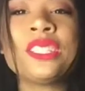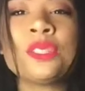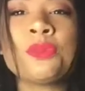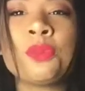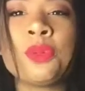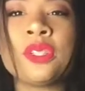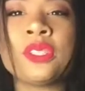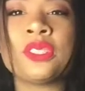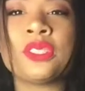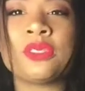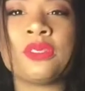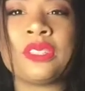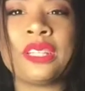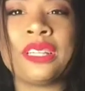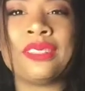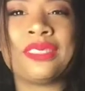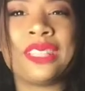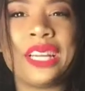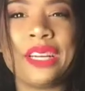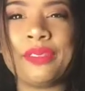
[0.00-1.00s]
it's important to
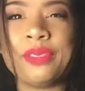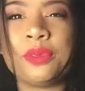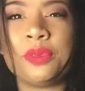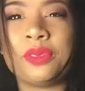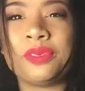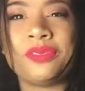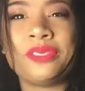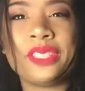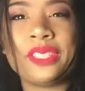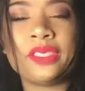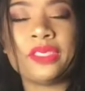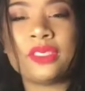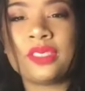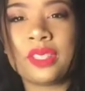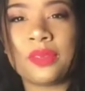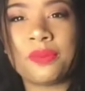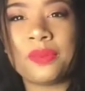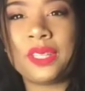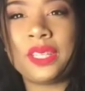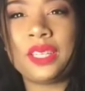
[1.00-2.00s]
realize that everyone fears
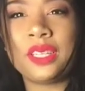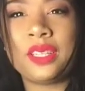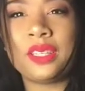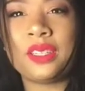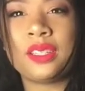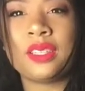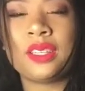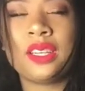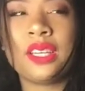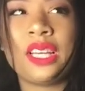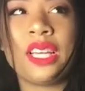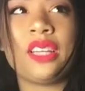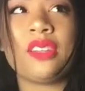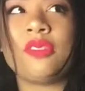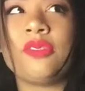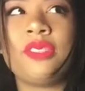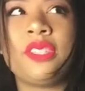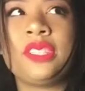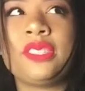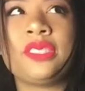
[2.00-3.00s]
something, and
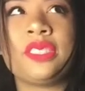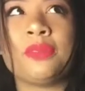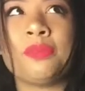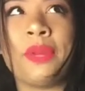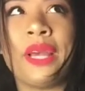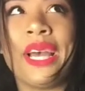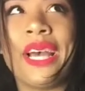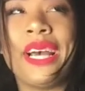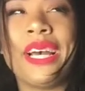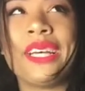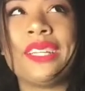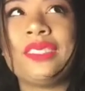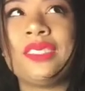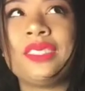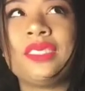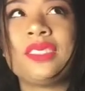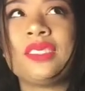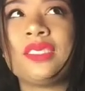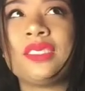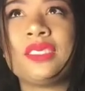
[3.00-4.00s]
fear isn't bad.
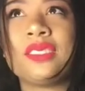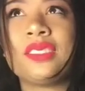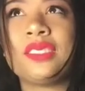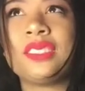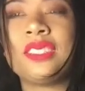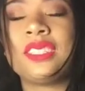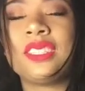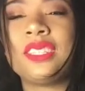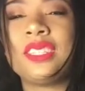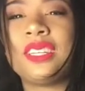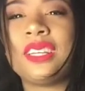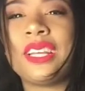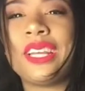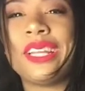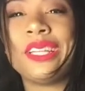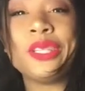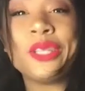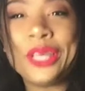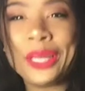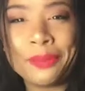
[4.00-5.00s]

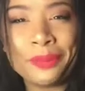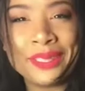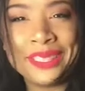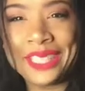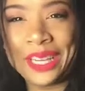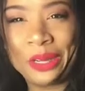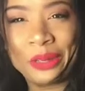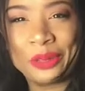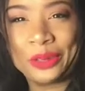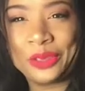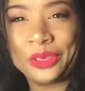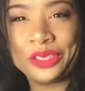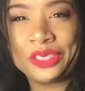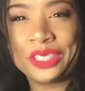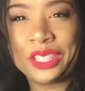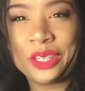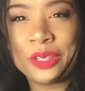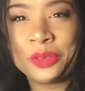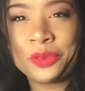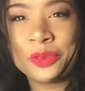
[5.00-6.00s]
And you can't be down on
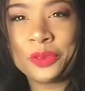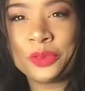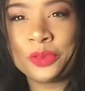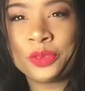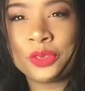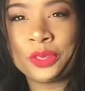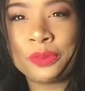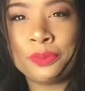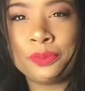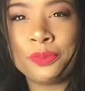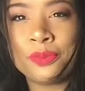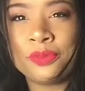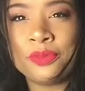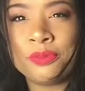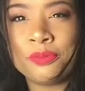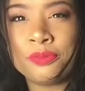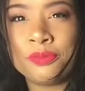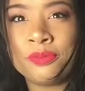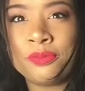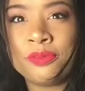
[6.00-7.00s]
yourself for
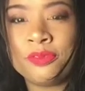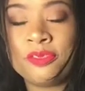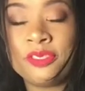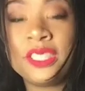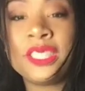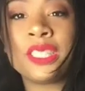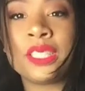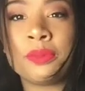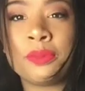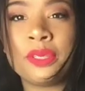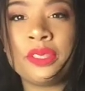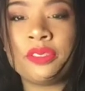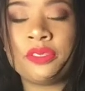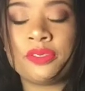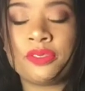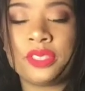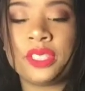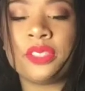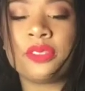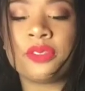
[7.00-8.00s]
feeling a bit
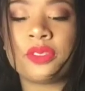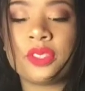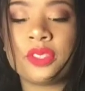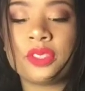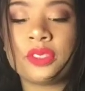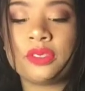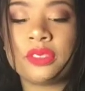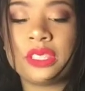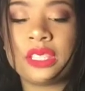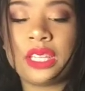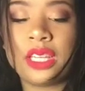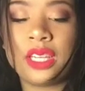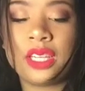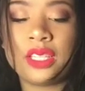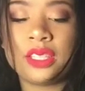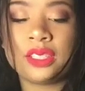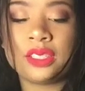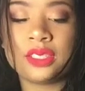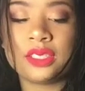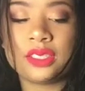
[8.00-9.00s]
fearful,
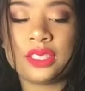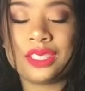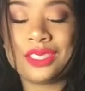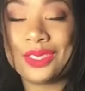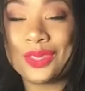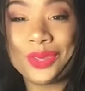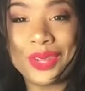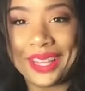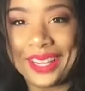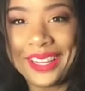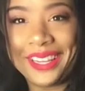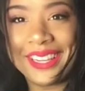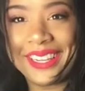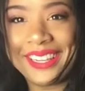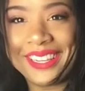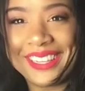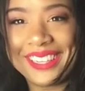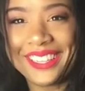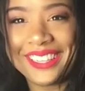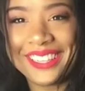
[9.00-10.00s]
really. It's
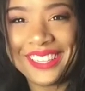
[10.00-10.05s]
okay.